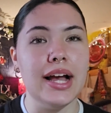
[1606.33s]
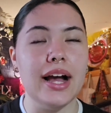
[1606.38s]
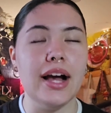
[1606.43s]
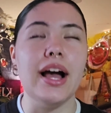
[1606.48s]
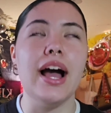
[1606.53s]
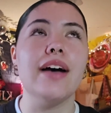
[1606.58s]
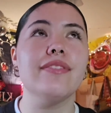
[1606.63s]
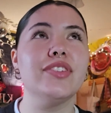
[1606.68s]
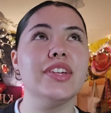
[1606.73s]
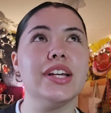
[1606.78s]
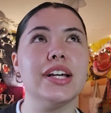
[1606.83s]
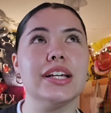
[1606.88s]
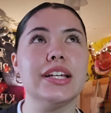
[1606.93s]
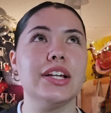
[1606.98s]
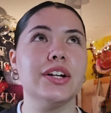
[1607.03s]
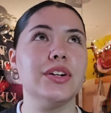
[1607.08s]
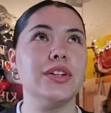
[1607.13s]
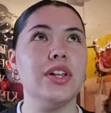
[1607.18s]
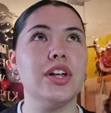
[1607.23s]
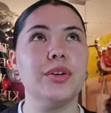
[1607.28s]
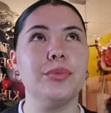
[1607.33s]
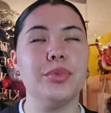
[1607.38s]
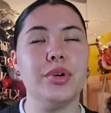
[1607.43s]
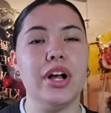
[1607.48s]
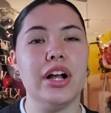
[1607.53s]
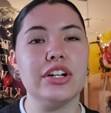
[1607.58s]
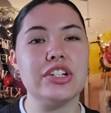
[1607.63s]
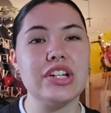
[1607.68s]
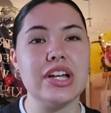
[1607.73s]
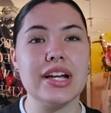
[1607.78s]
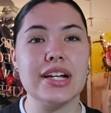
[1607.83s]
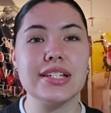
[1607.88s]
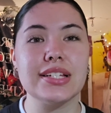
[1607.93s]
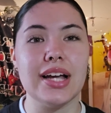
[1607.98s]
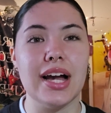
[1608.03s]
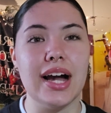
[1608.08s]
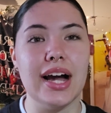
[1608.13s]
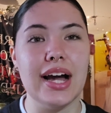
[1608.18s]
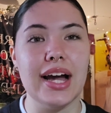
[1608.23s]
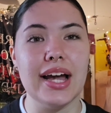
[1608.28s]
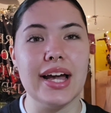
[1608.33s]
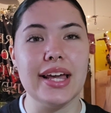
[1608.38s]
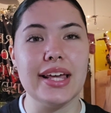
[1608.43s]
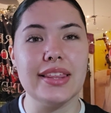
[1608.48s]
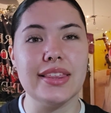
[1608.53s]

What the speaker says: having a year-long project, I